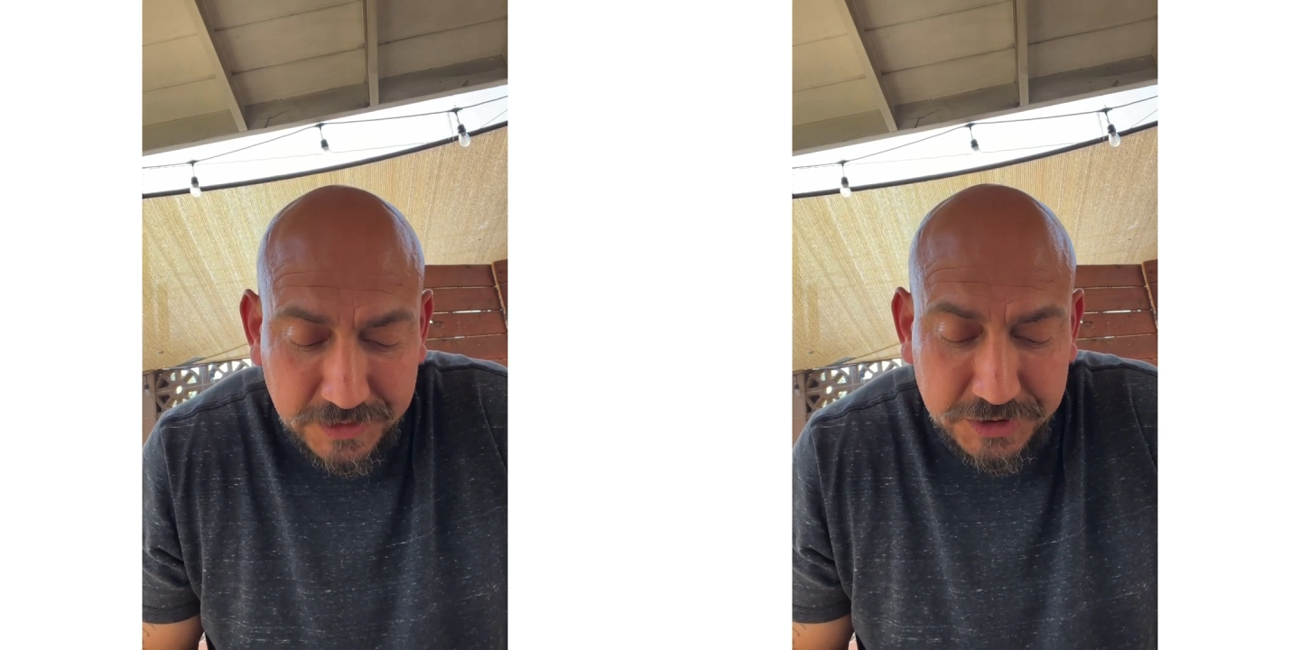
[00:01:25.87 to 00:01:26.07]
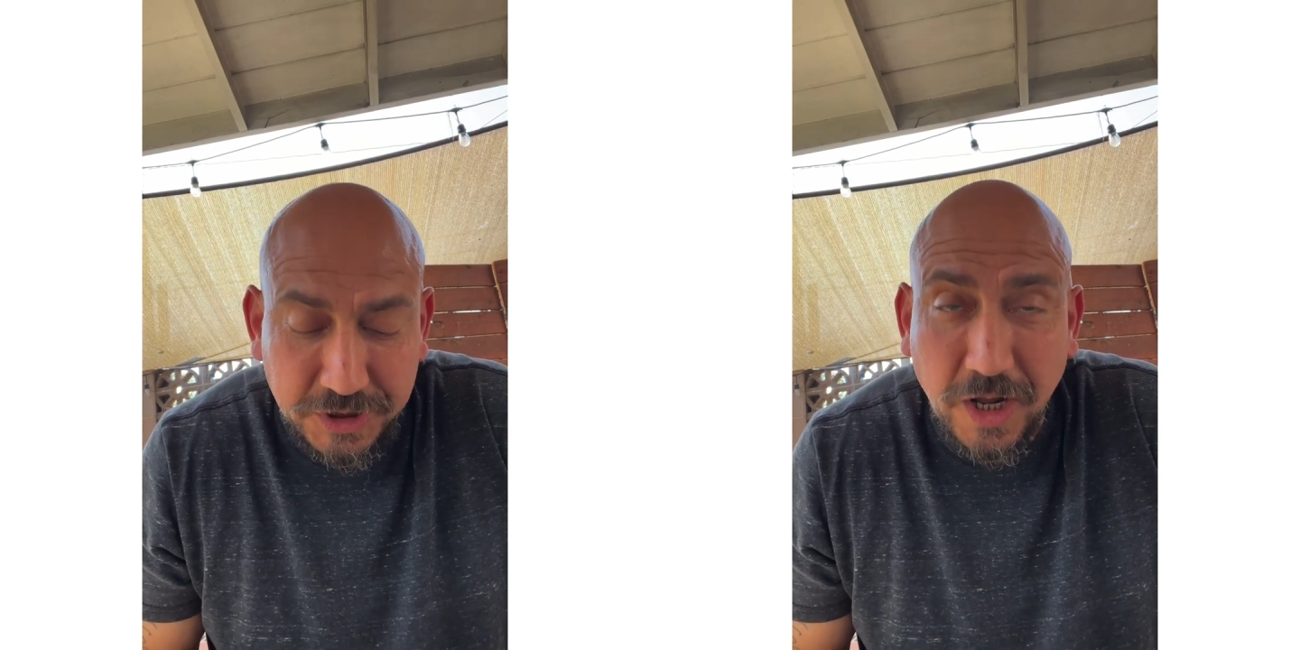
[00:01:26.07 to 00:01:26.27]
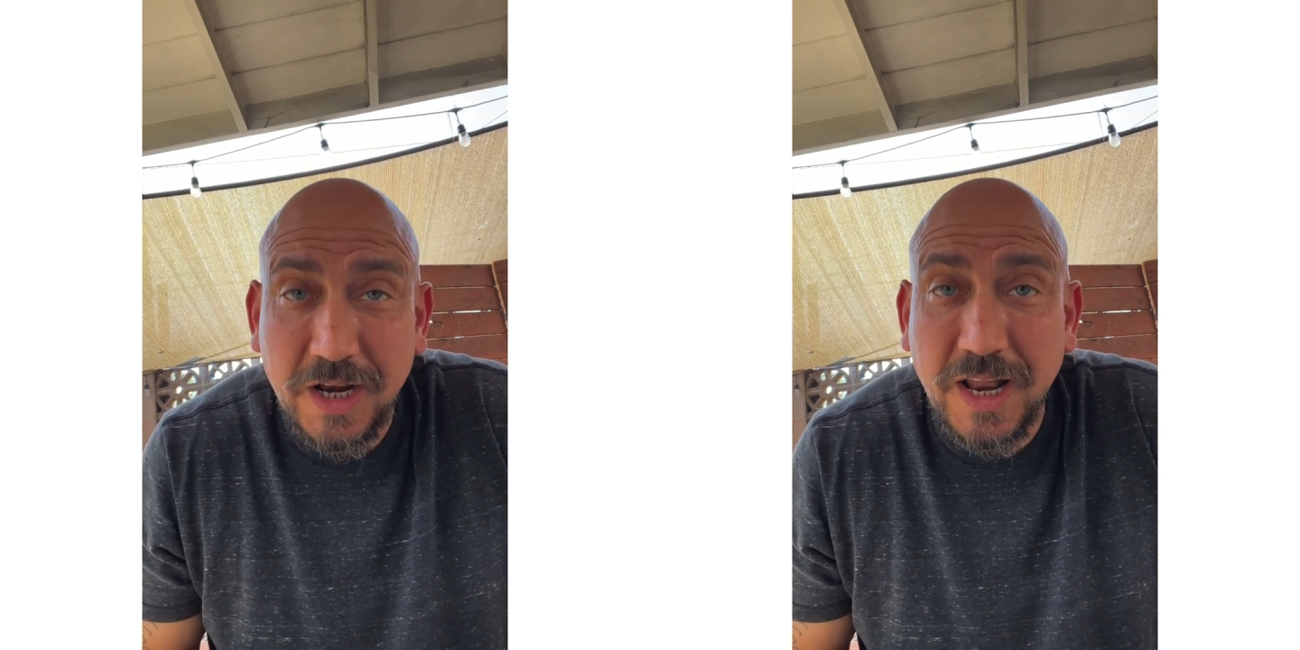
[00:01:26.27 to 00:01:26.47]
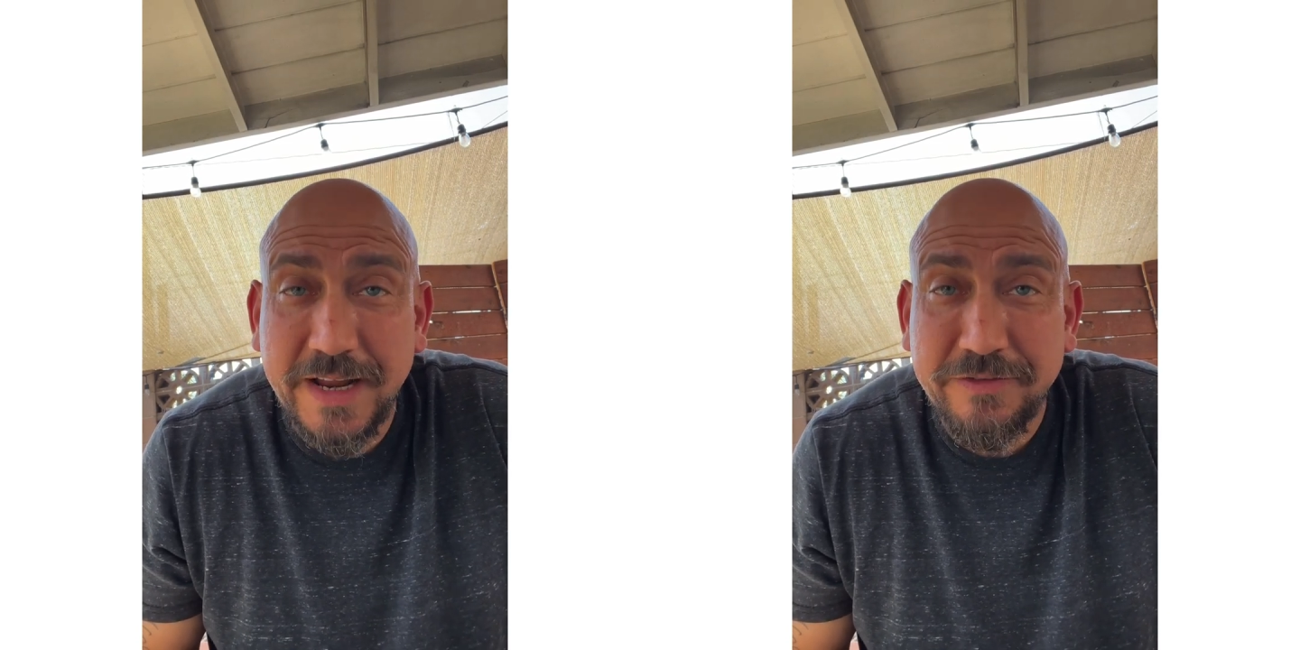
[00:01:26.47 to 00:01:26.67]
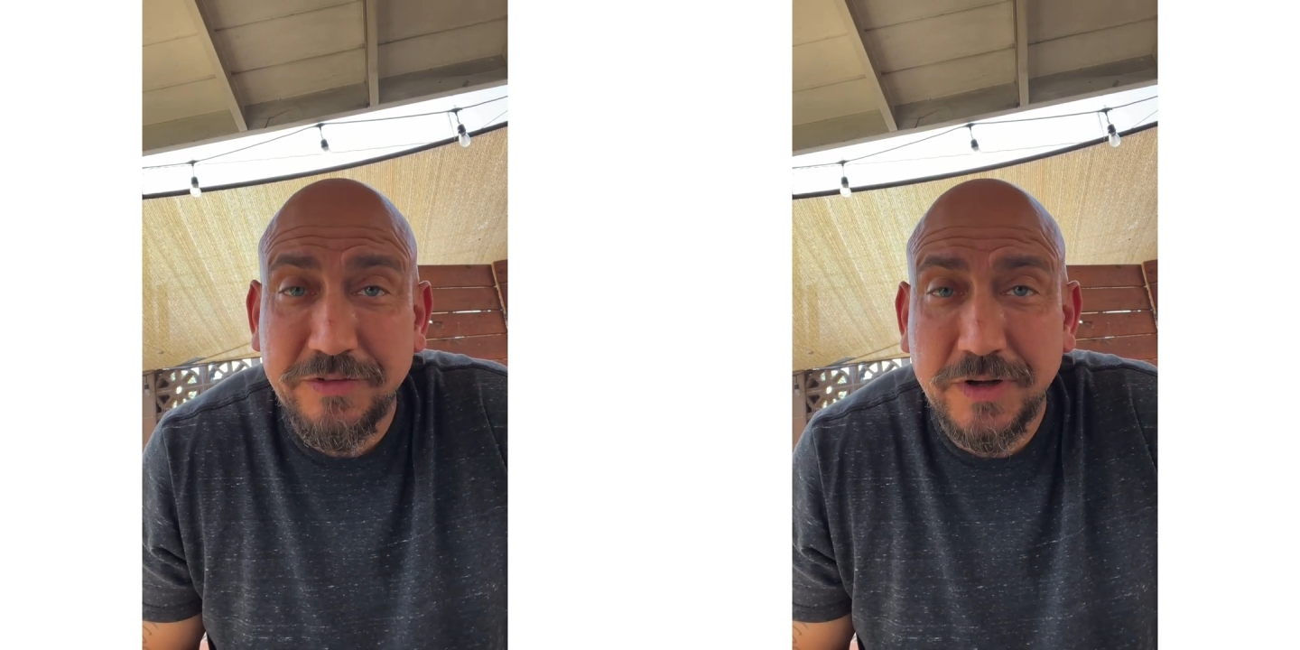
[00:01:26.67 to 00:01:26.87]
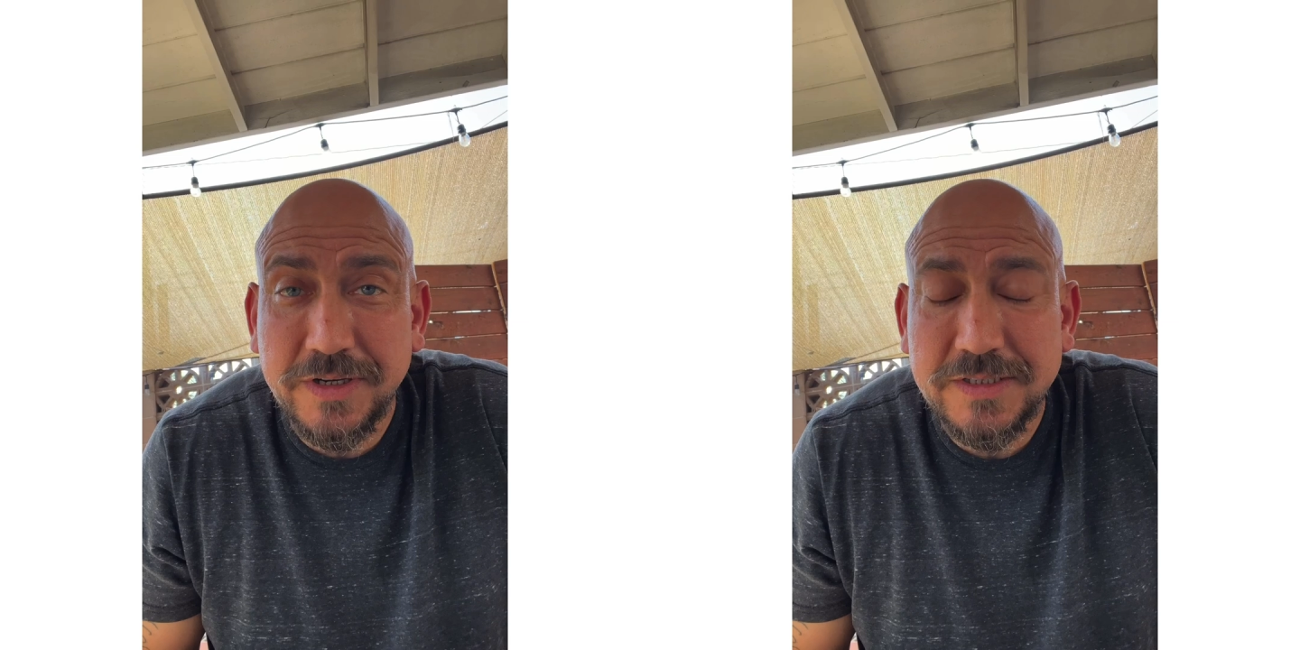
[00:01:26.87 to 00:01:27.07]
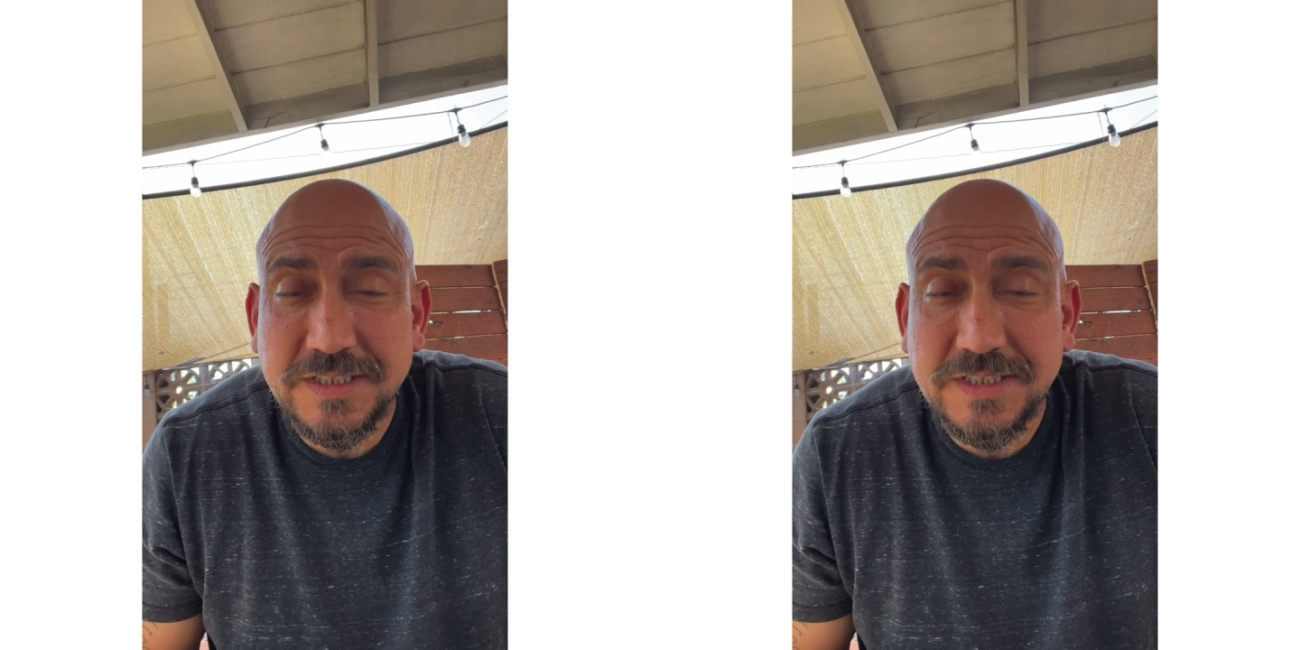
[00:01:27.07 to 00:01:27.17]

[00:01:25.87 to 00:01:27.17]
John Lightfoot,